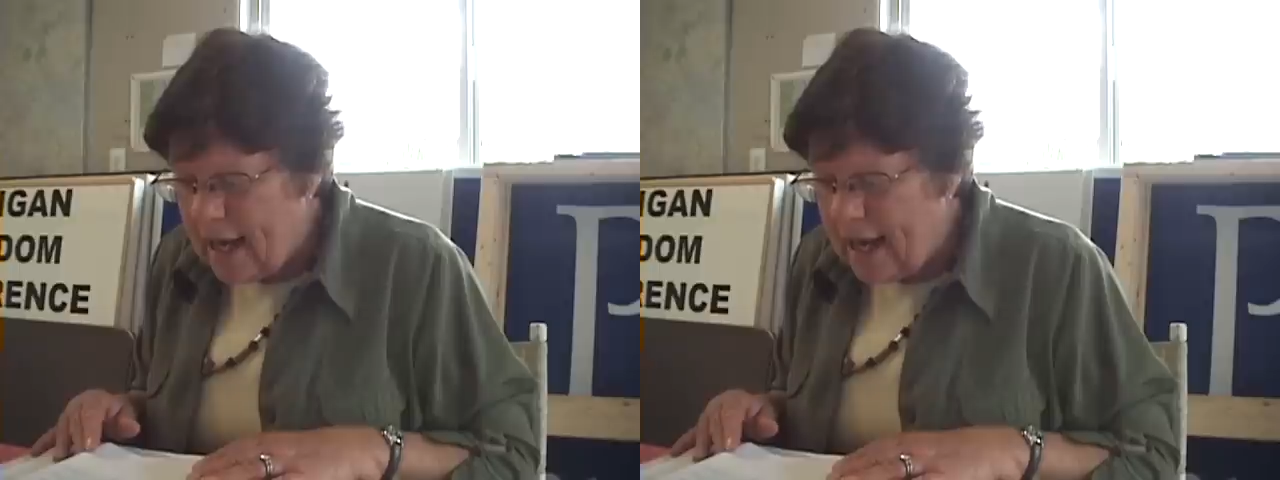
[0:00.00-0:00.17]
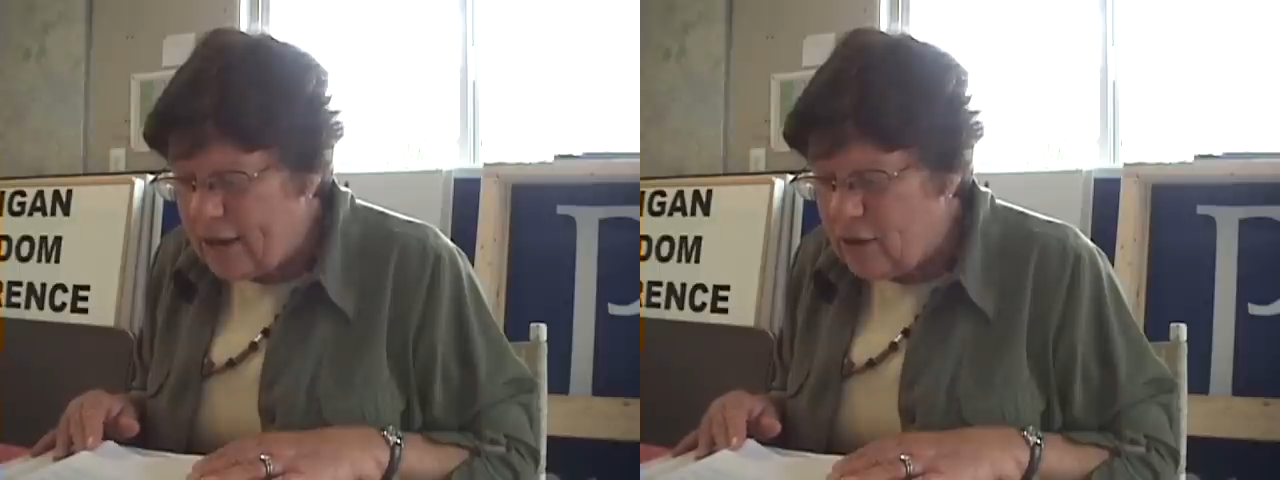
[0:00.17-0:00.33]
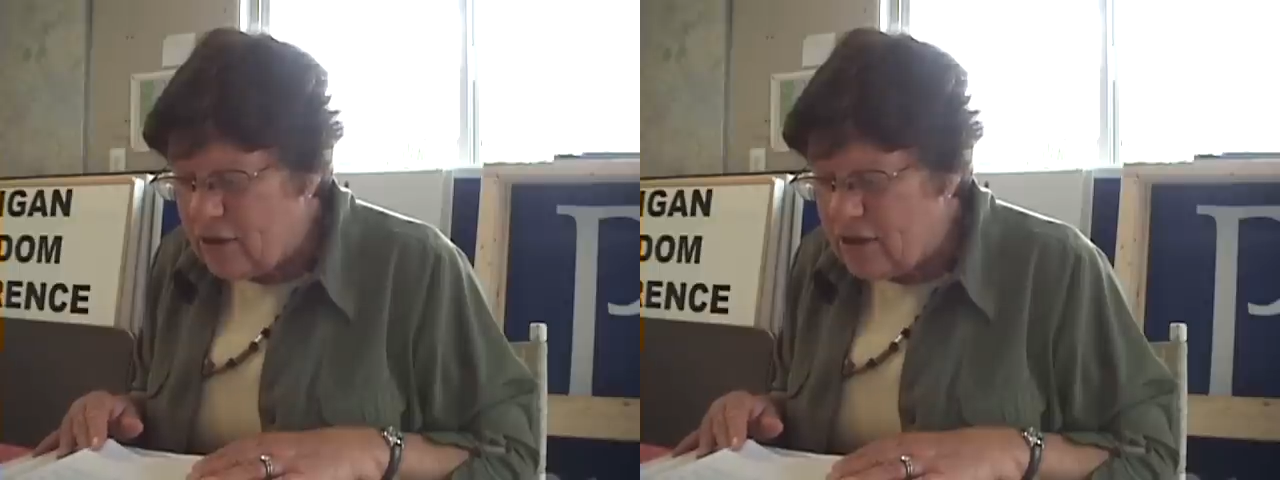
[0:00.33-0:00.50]

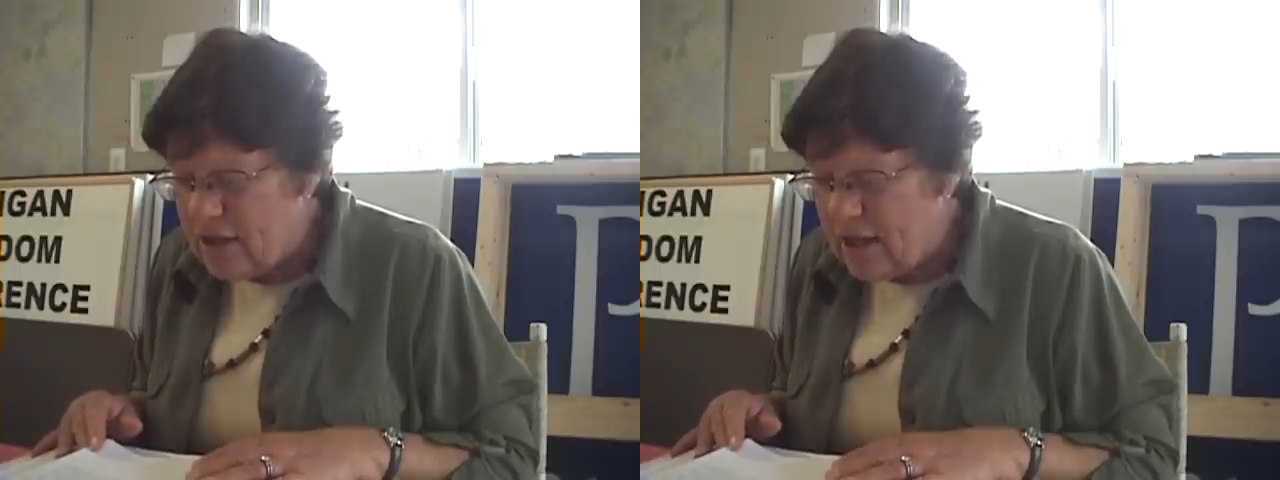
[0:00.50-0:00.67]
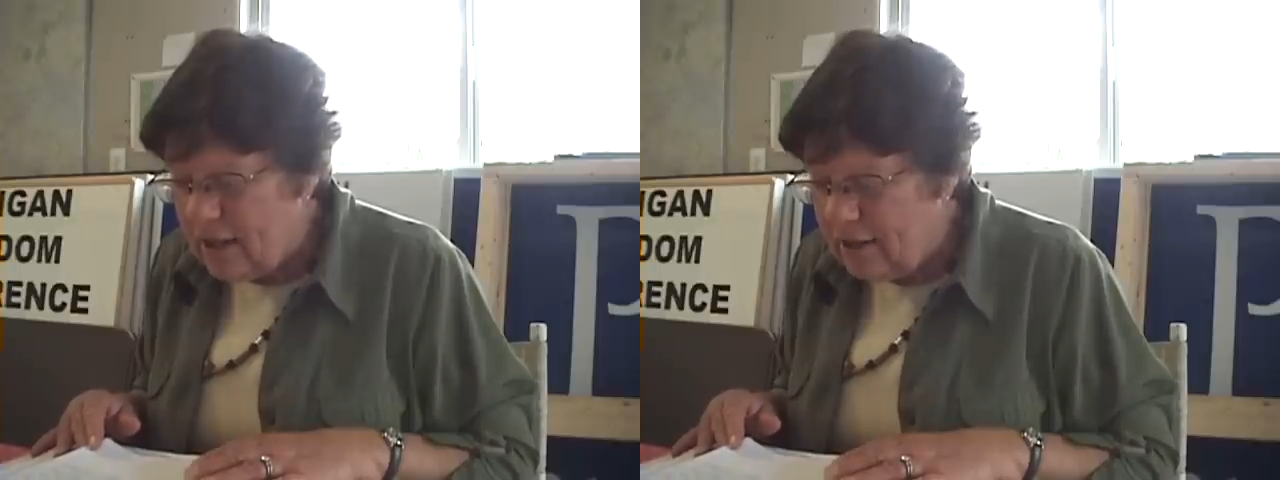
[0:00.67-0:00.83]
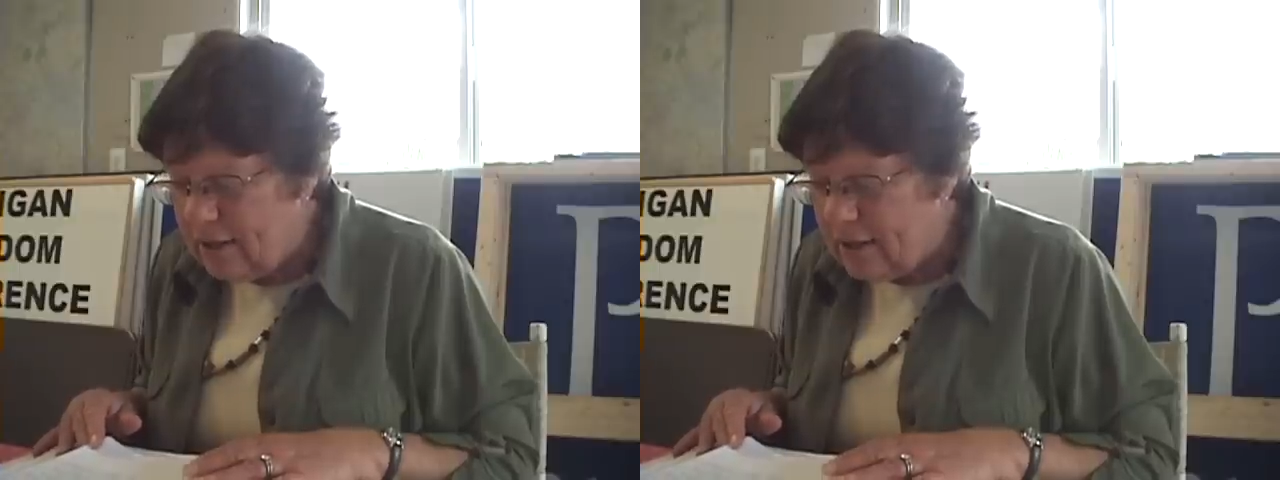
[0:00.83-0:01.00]
I could
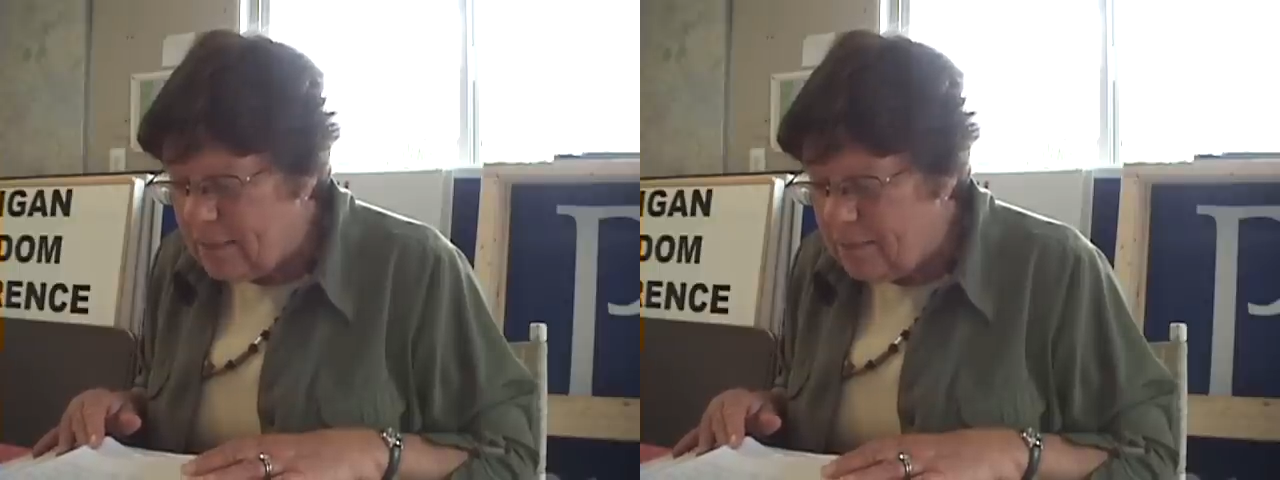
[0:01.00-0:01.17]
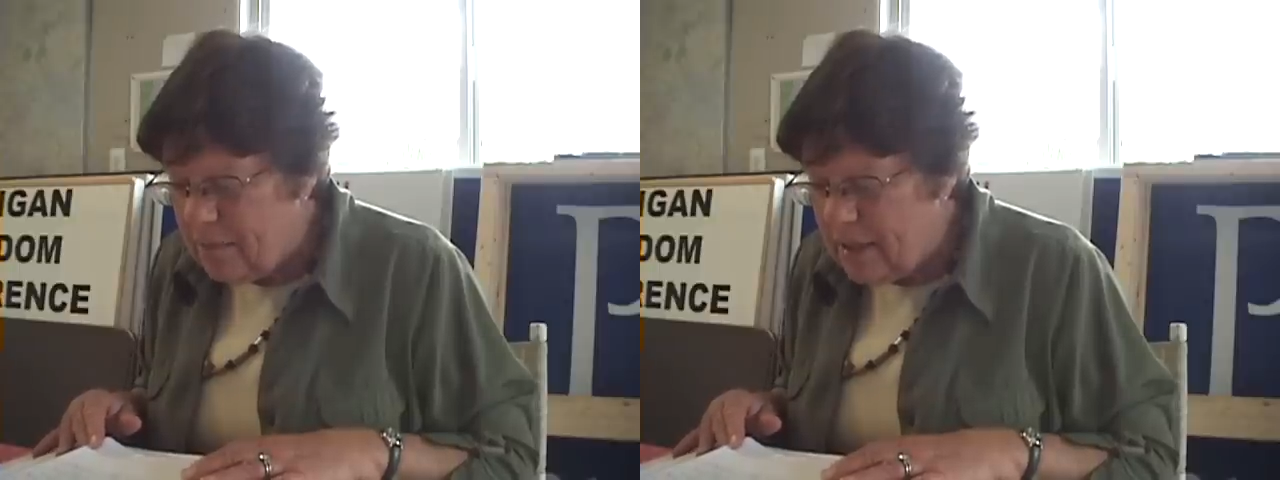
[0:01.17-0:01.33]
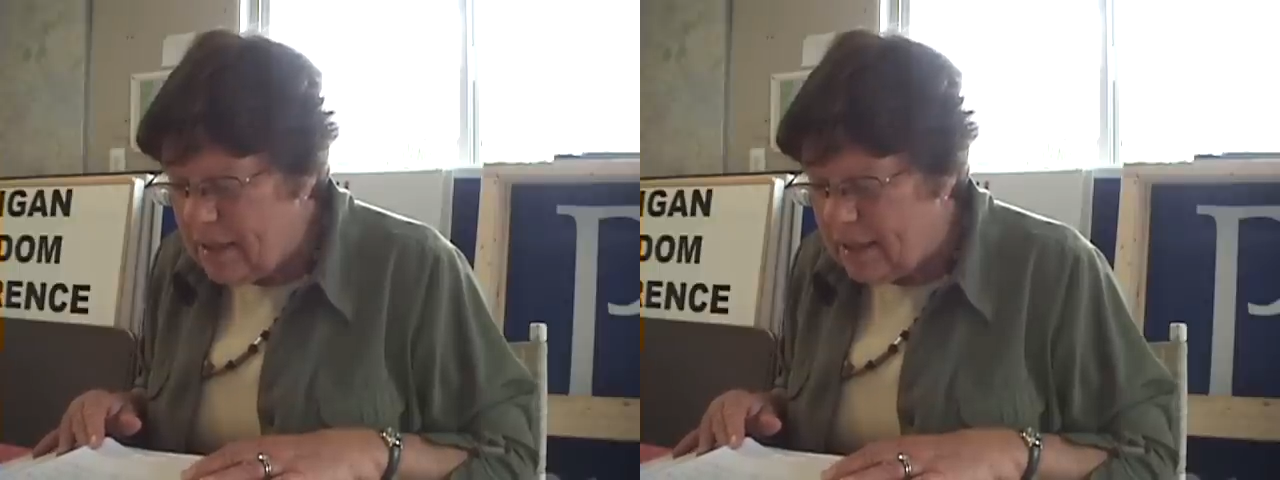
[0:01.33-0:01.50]
tell
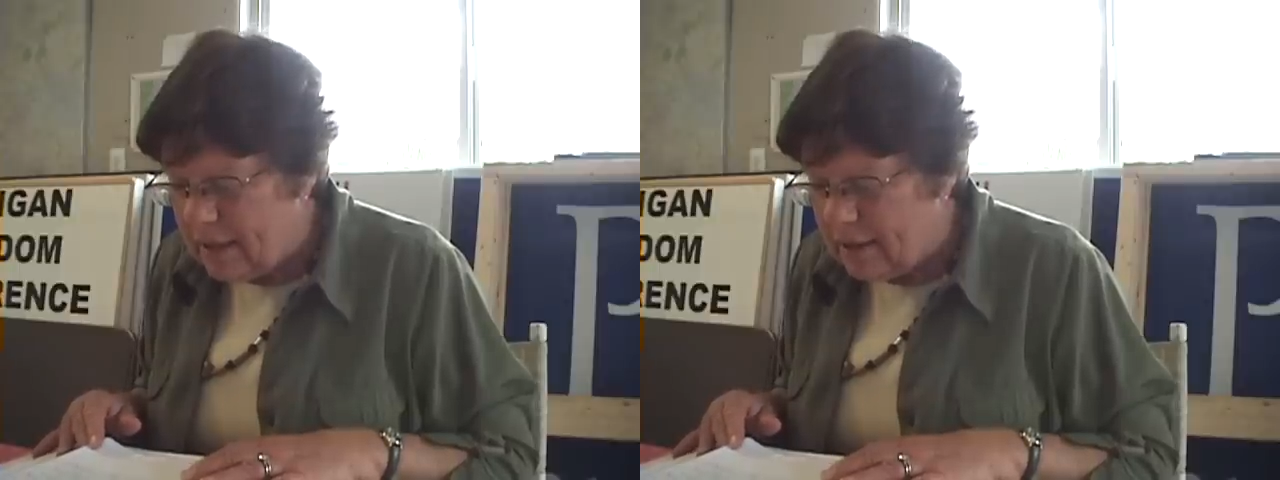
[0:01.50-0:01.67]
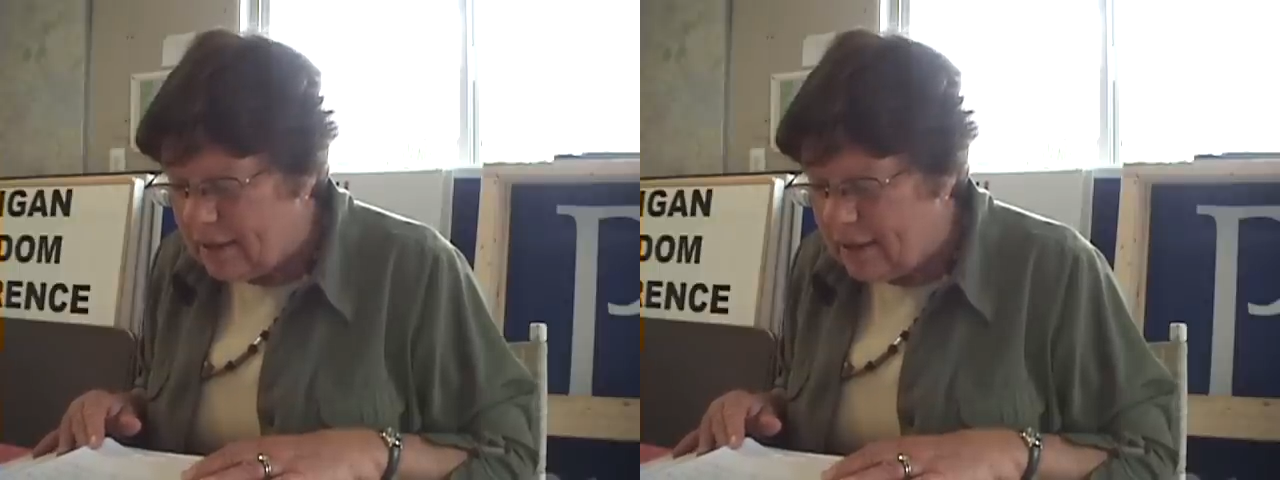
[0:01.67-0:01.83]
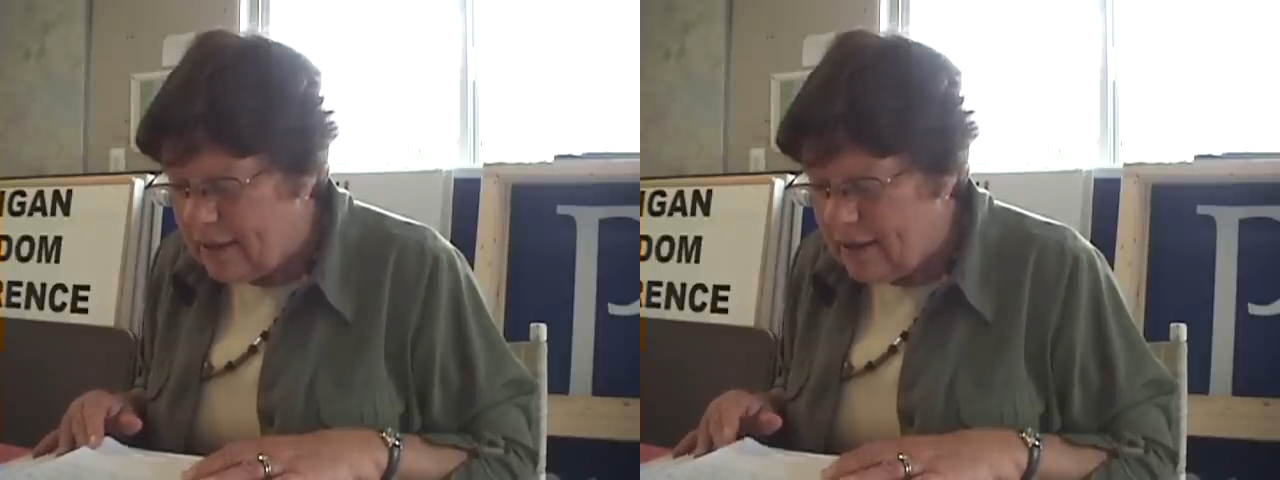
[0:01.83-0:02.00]

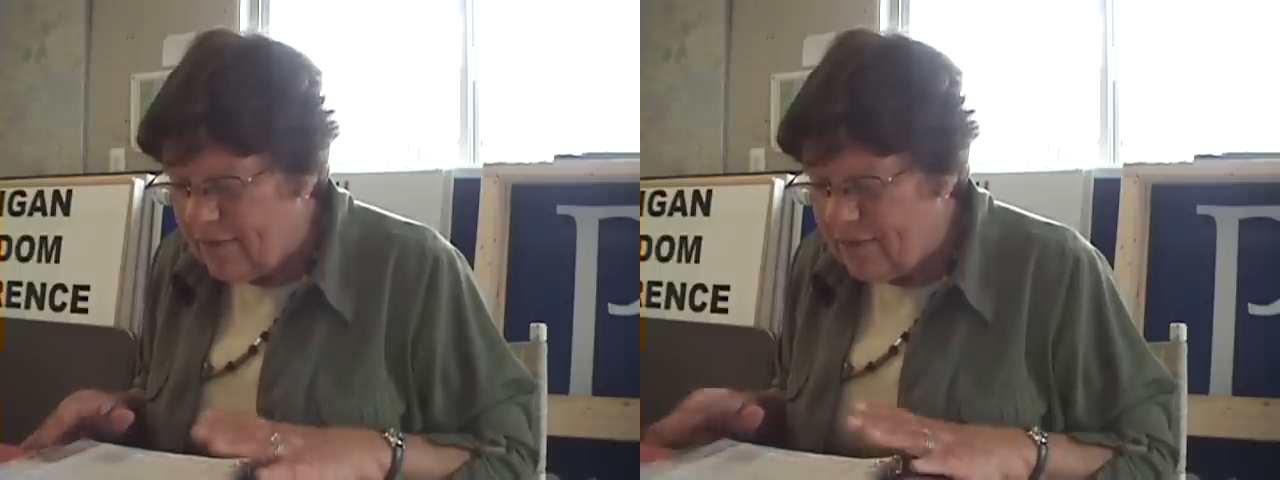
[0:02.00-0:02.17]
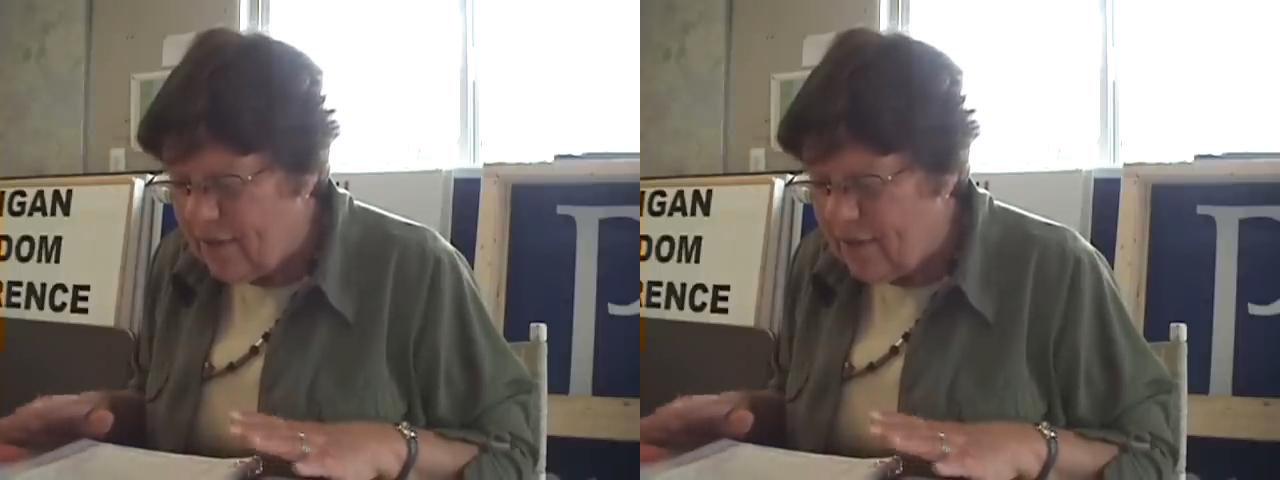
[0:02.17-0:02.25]
immediately